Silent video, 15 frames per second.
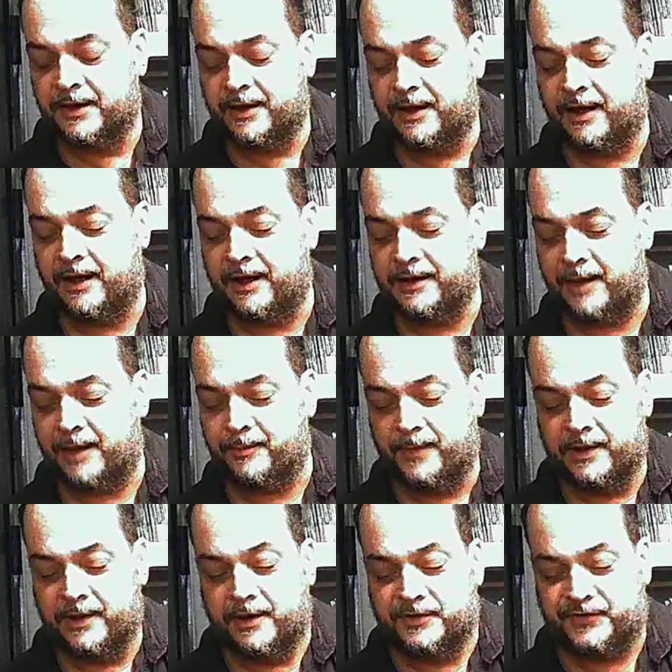Yeah.
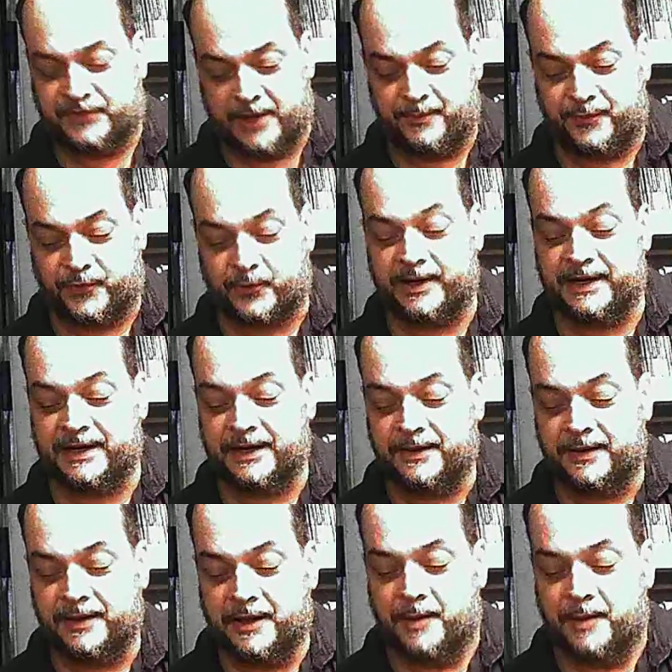Step 3,
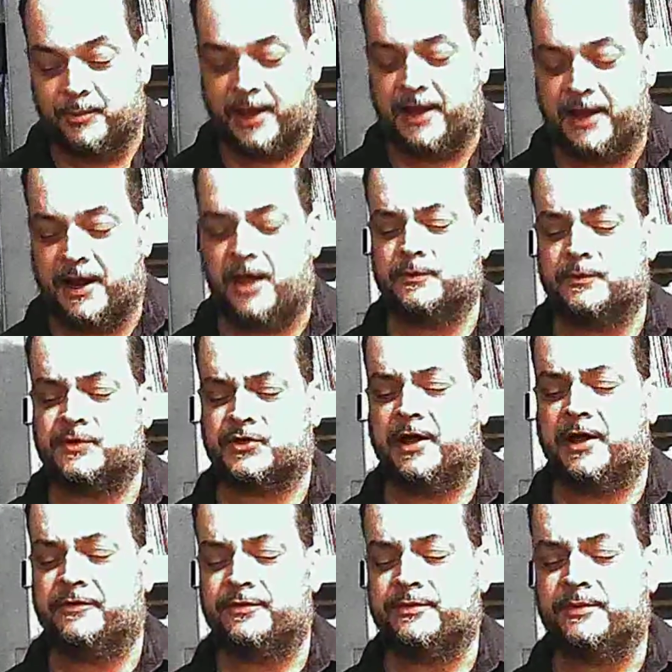play along with stuff.
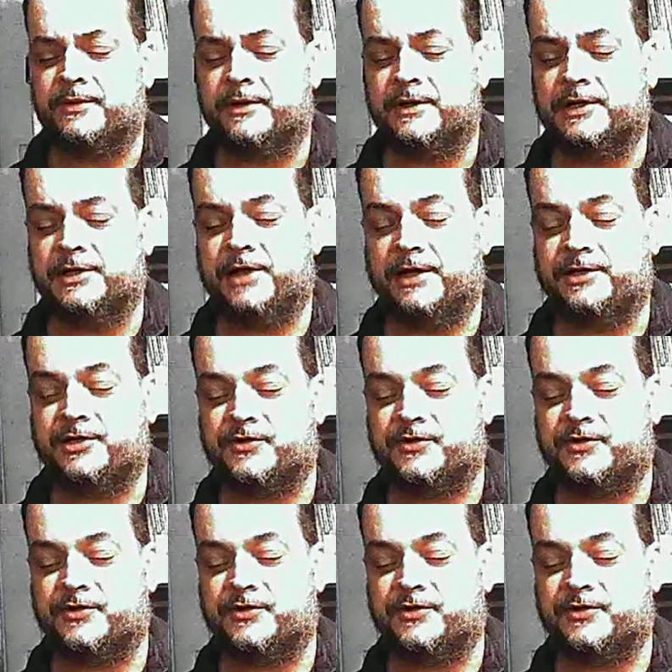Get you some